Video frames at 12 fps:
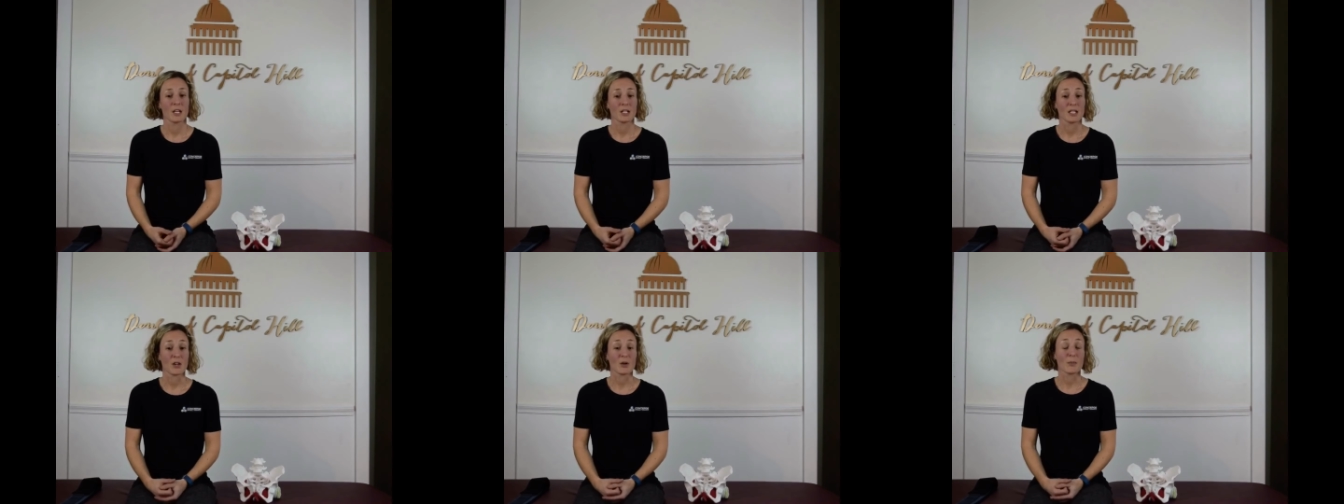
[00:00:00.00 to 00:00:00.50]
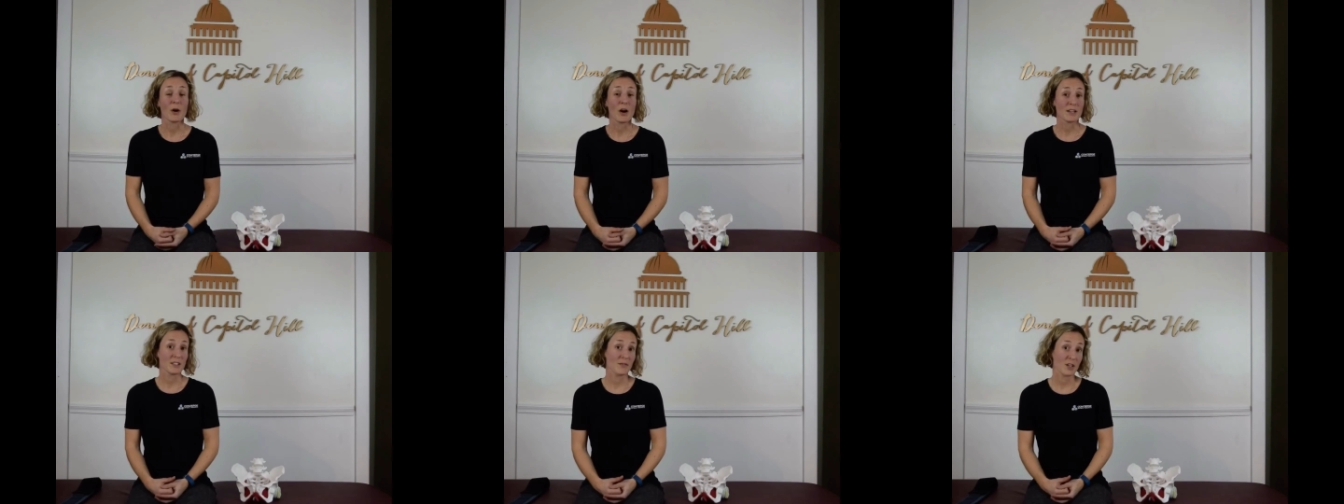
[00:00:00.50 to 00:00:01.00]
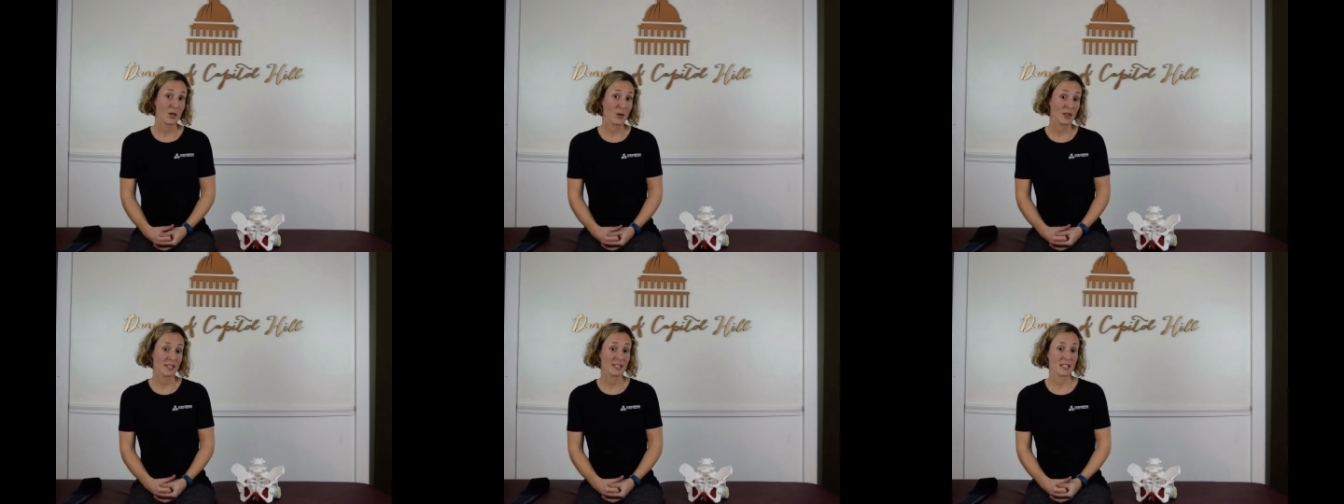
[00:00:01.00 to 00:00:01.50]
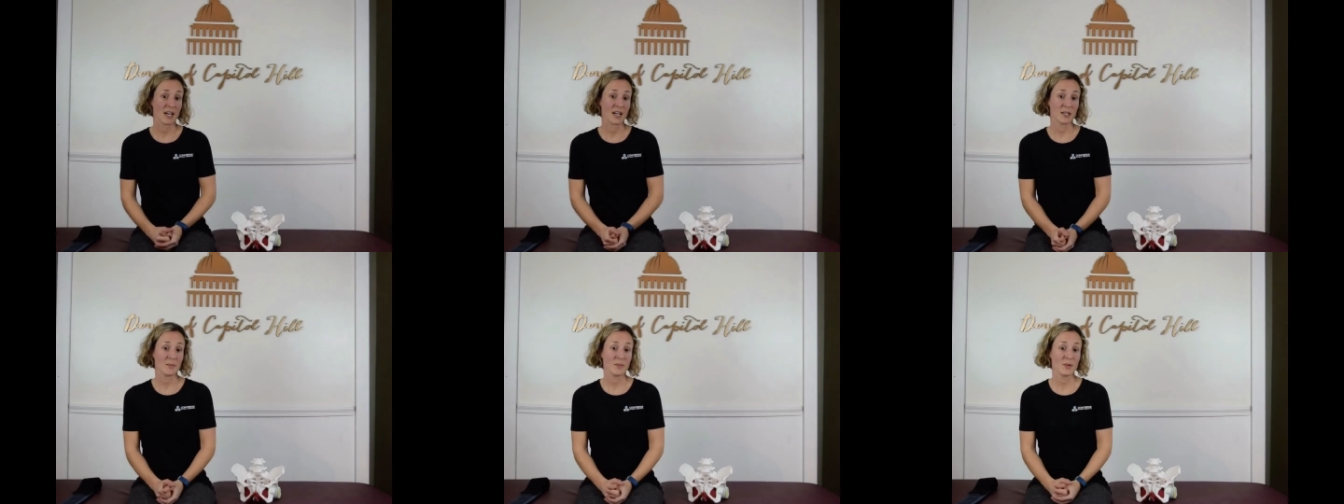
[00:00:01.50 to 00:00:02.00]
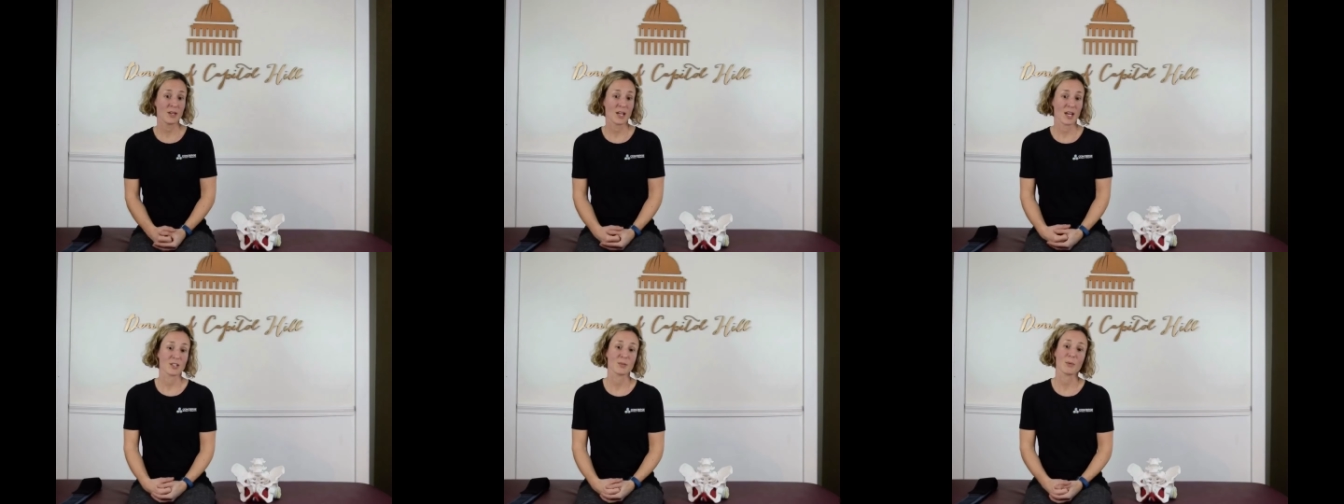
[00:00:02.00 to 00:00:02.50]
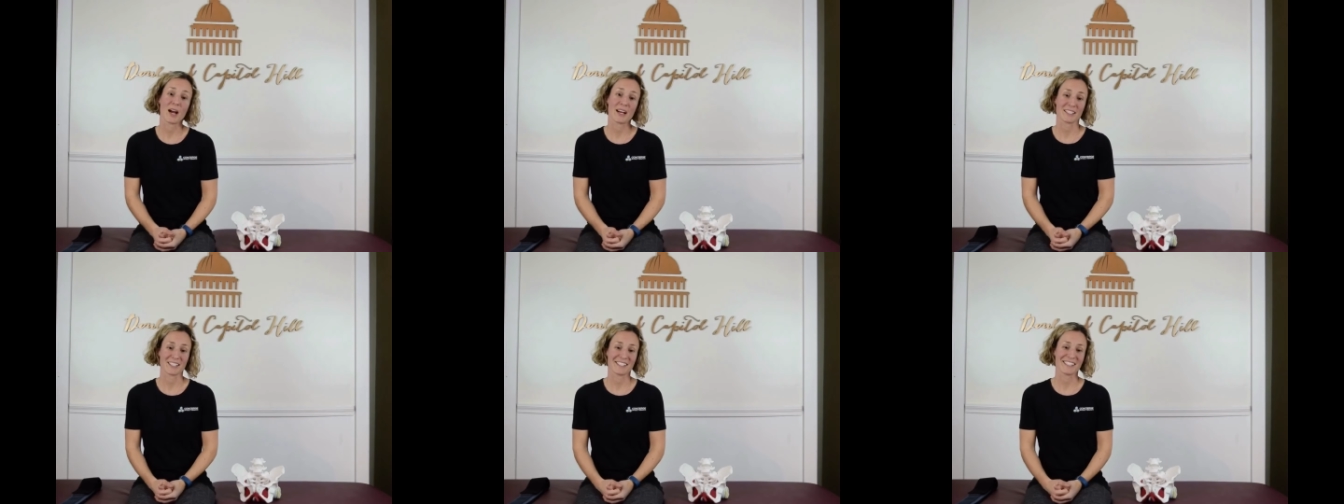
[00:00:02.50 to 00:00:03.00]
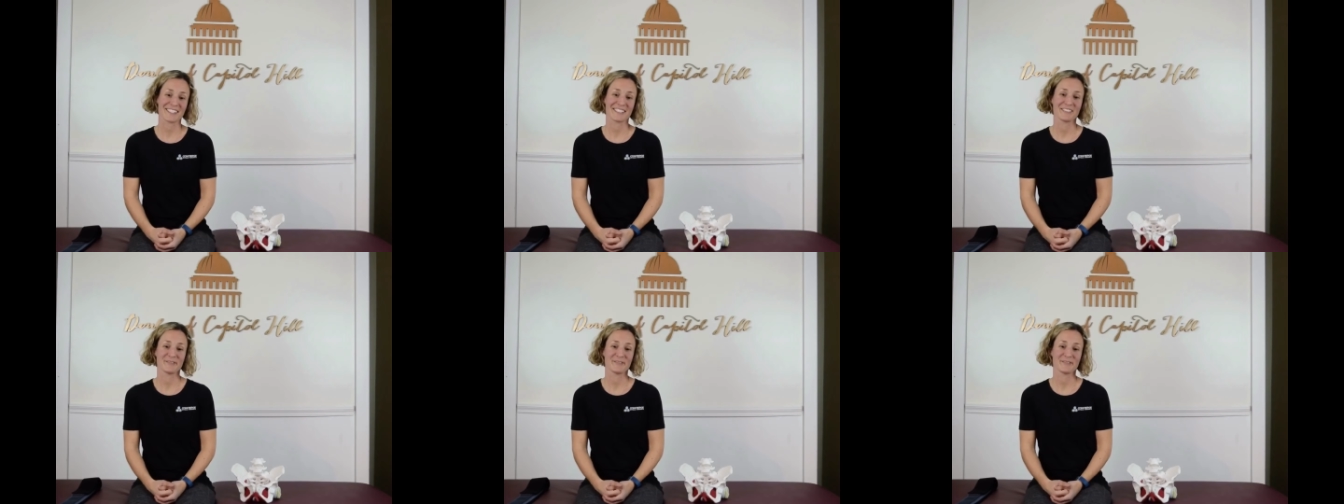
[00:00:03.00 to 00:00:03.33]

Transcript: Now you can pause the video at this time and to practice.